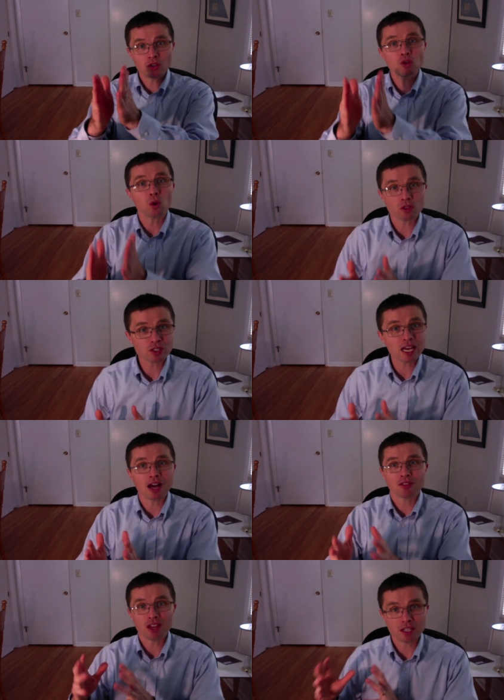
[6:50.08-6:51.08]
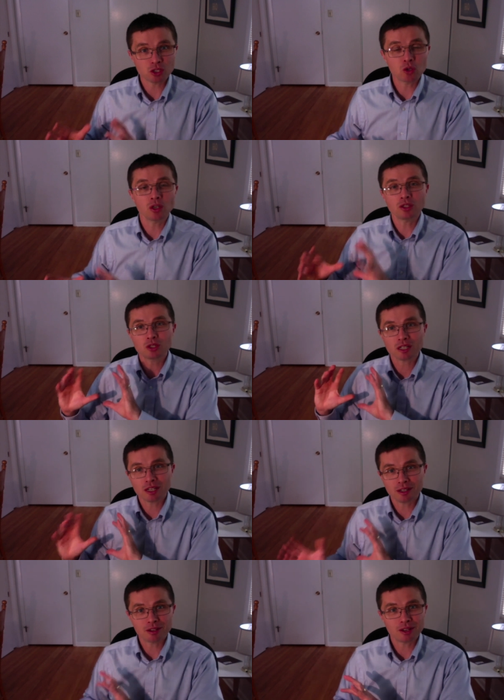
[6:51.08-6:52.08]
north-south. That is, goods
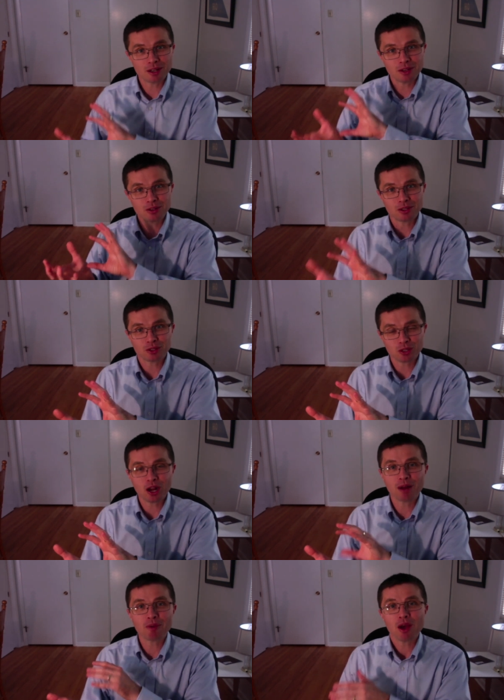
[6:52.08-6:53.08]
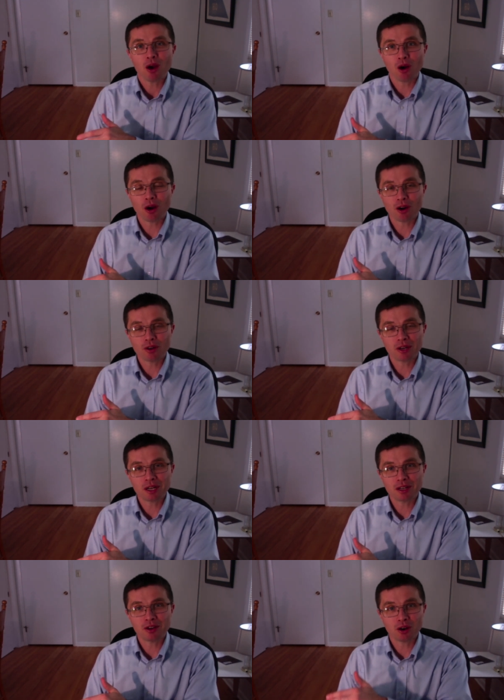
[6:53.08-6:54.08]
stop
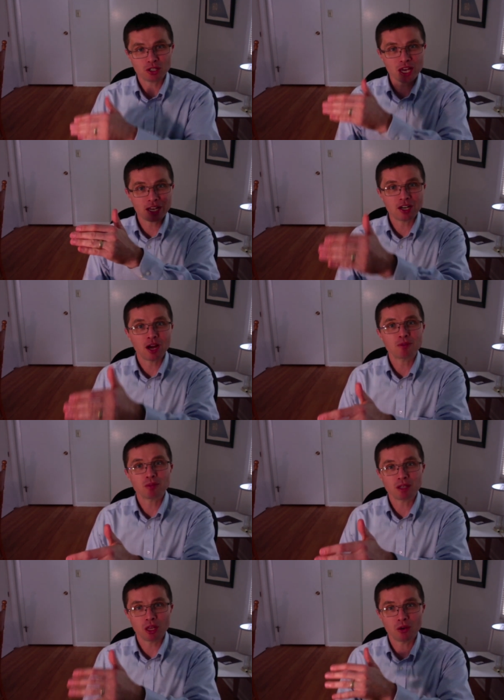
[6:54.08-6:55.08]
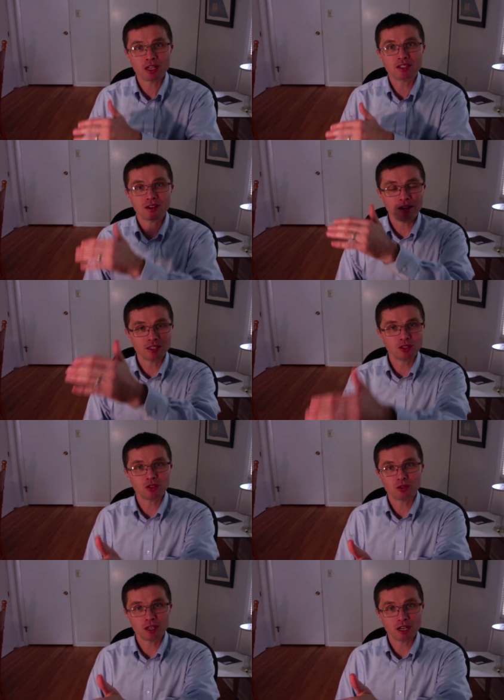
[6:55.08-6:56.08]
are taken up to be loaded
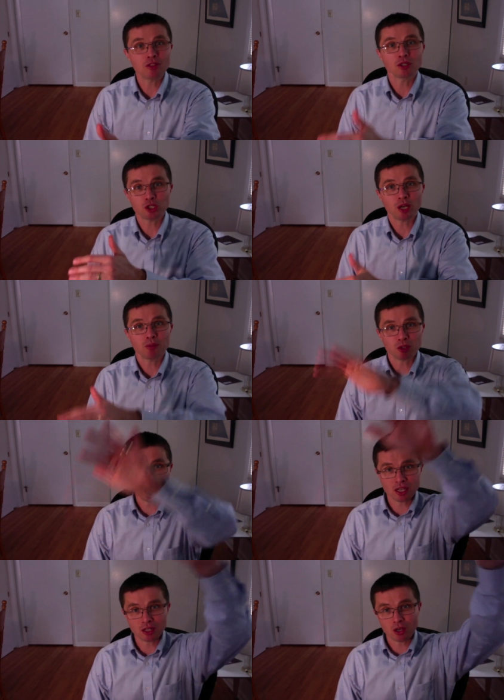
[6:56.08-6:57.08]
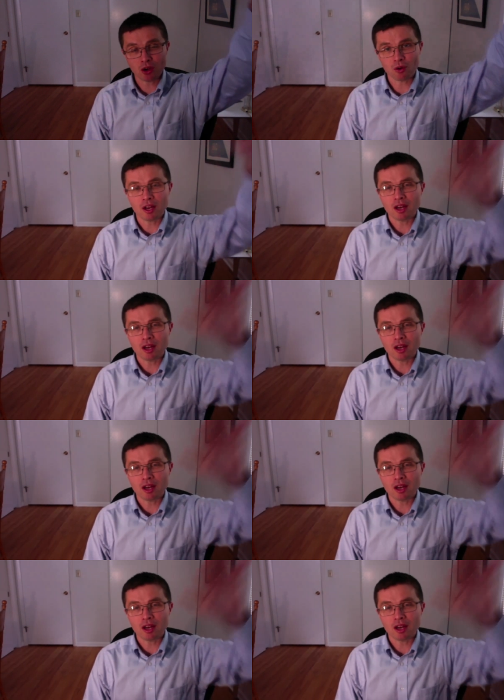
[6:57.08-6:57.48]
onto another ship so they can go